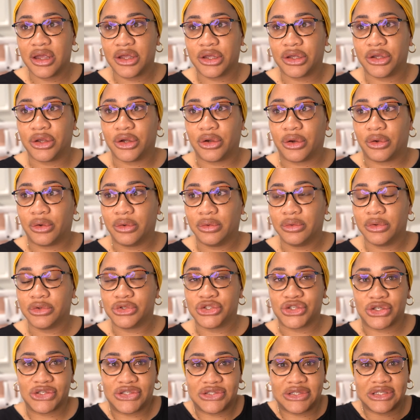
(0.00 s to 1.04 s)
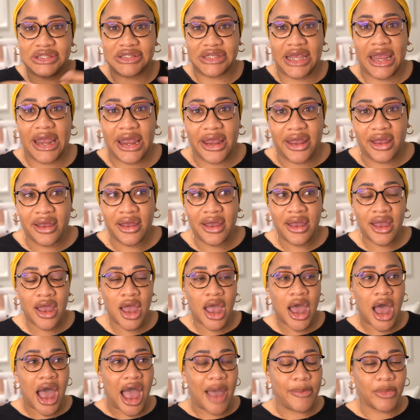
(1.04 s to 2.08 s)
You know, just to say,
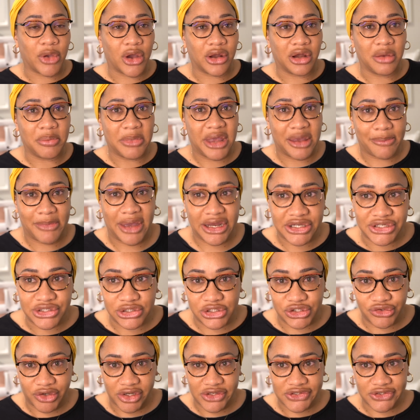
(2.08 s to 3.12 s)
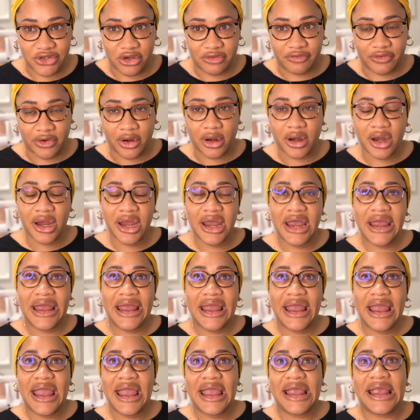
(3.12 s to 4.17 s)
I'm gonna make my children suffer.
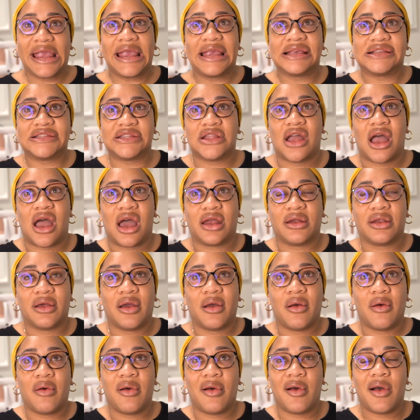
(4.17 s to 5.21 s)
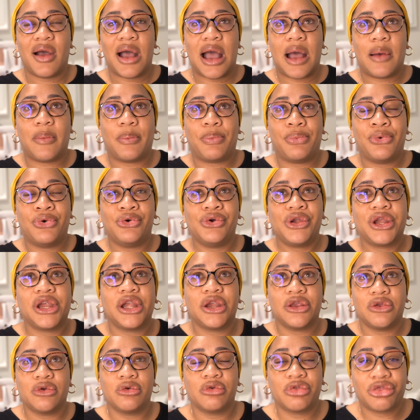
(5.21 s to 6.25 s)
He's not
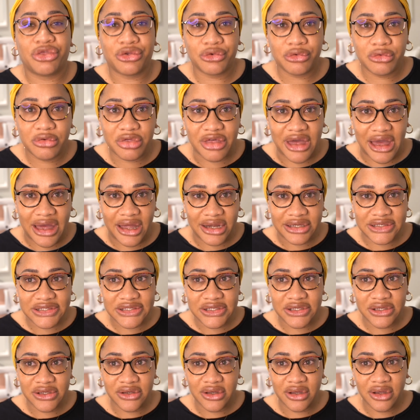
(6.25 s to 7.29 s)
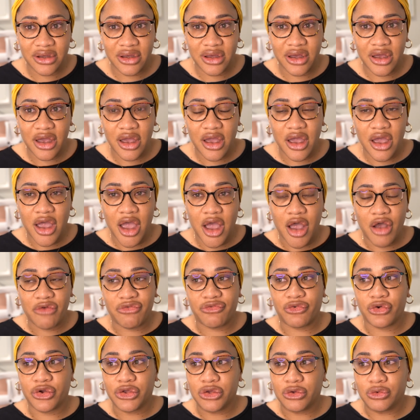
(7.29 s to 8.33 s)
putting you through that
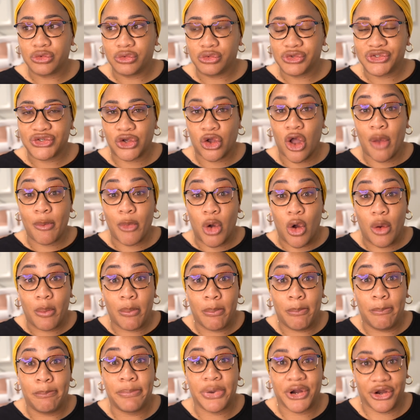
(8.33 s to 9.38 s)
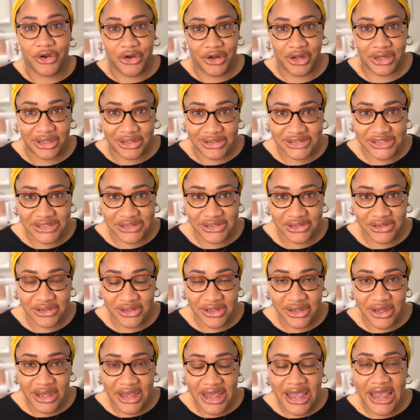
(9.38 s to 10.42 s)
for you to come out burnt.
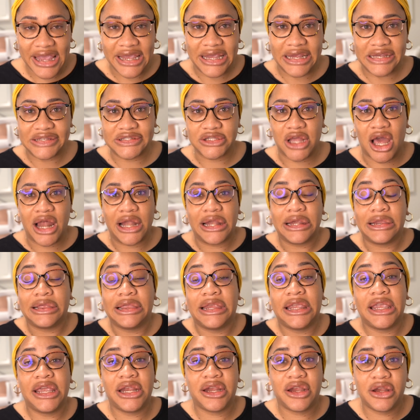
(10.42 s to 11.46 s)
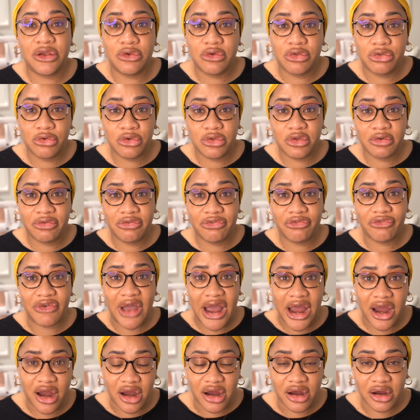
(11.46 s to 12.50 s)
He's not leading you through the
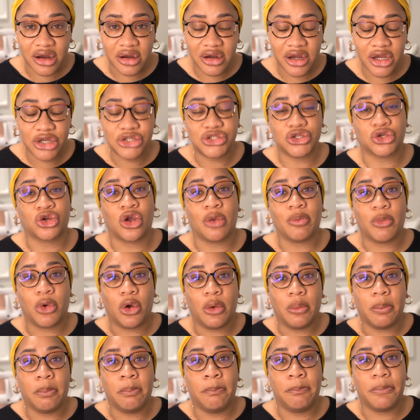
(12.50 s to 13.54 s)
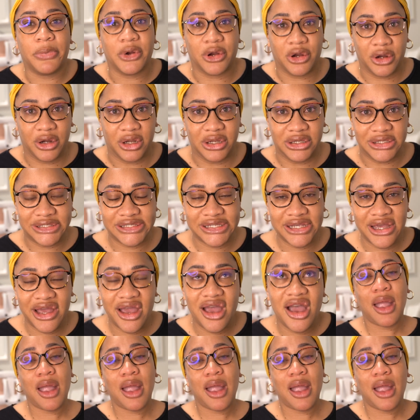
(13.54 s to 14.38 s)
fire to come out burnt.